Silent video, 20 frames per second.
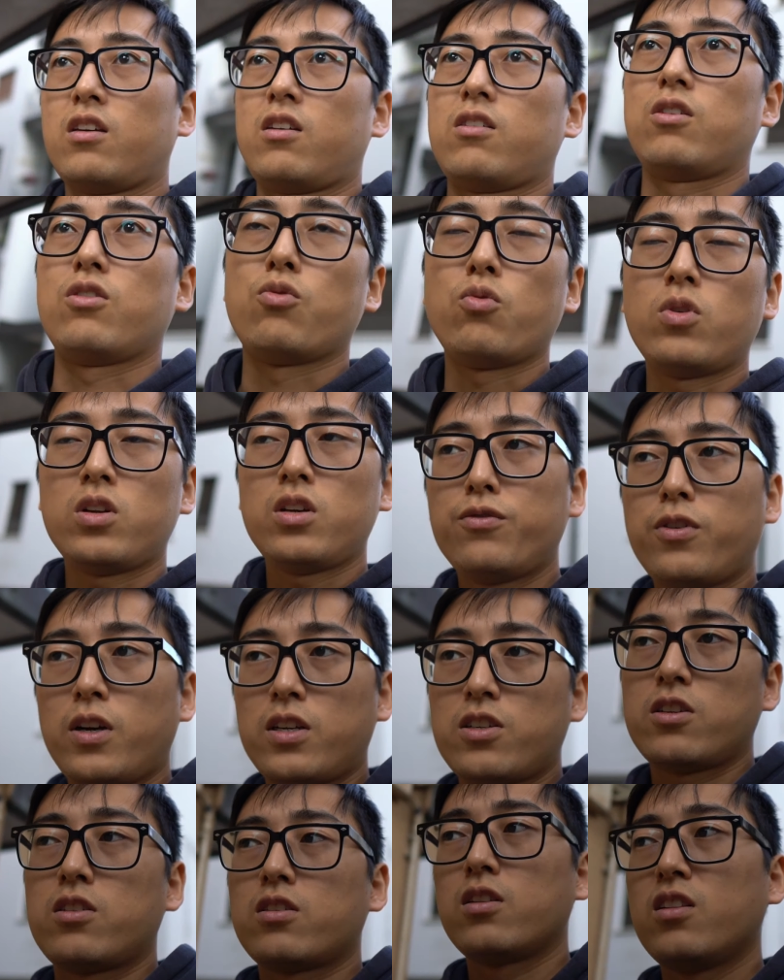What if I
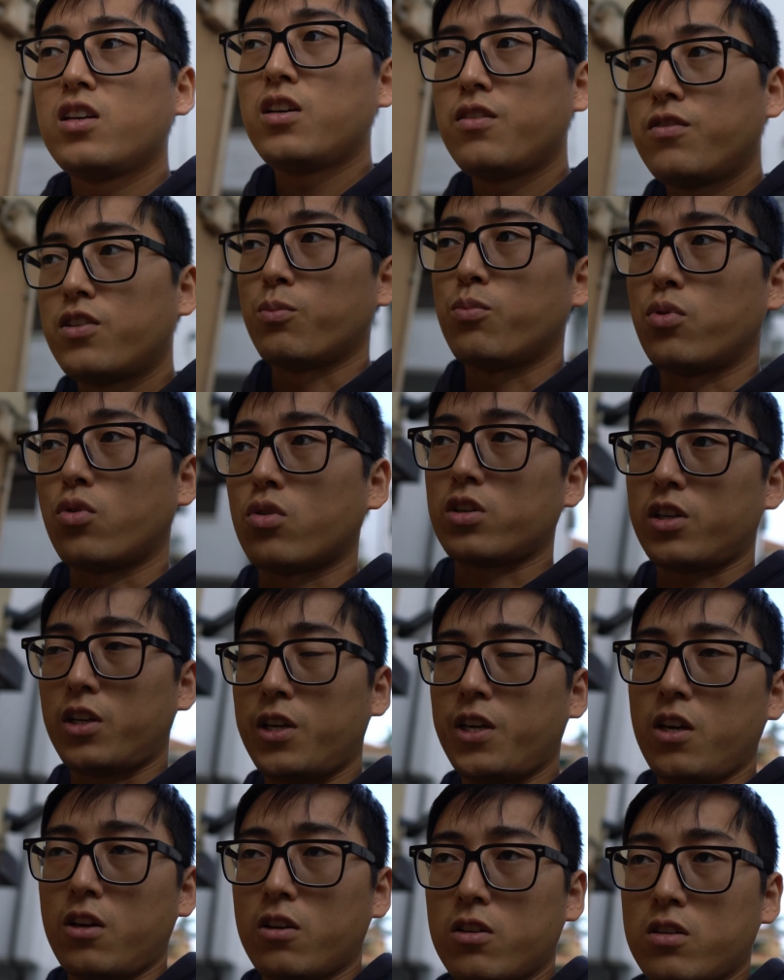just leave the border
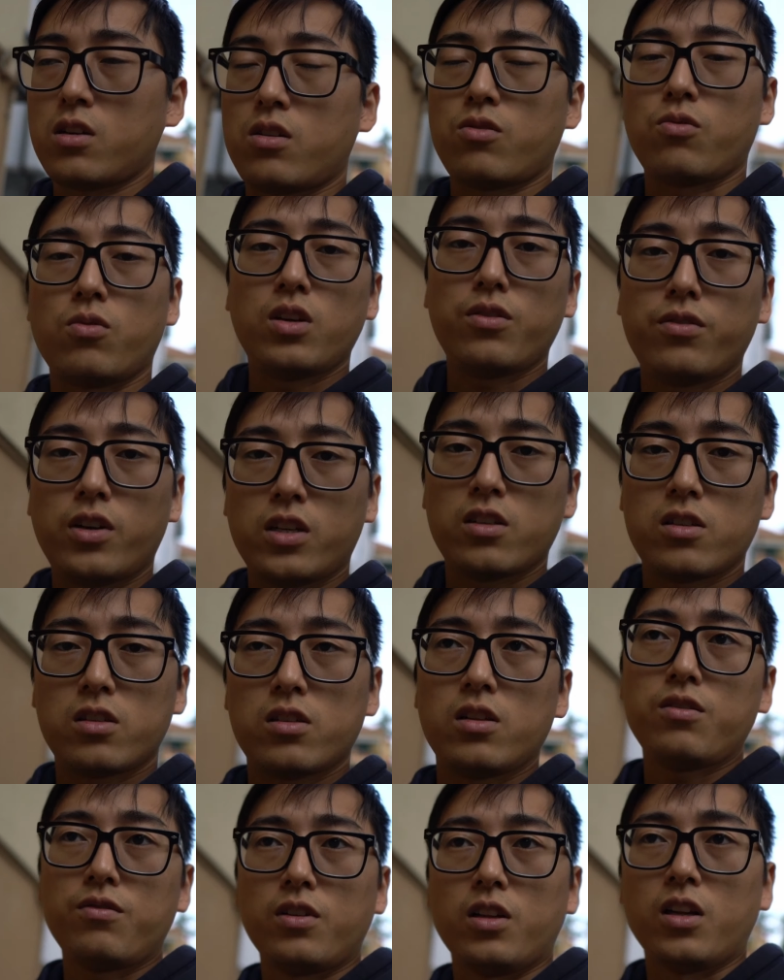here? What if I
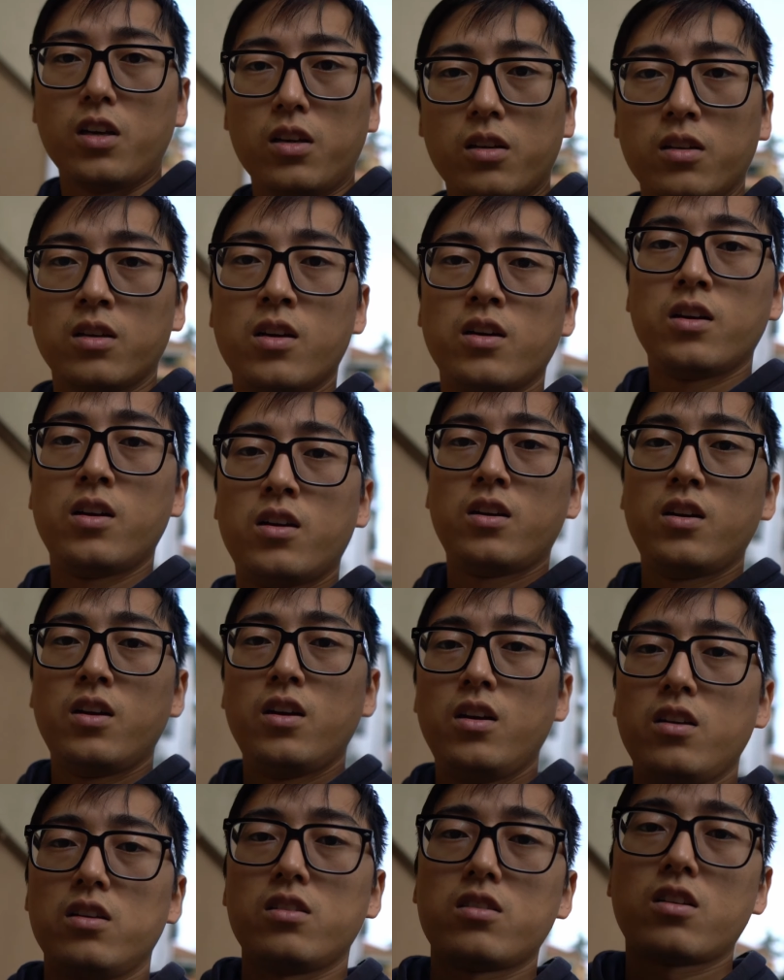just leave it in?
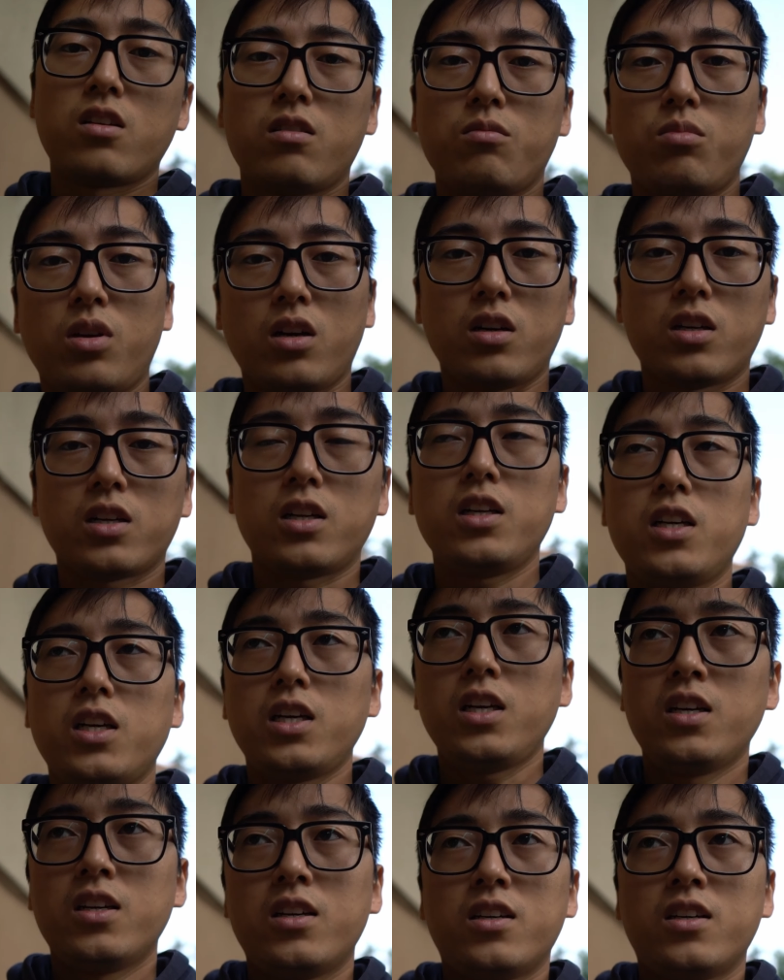Is it gonna be ugly?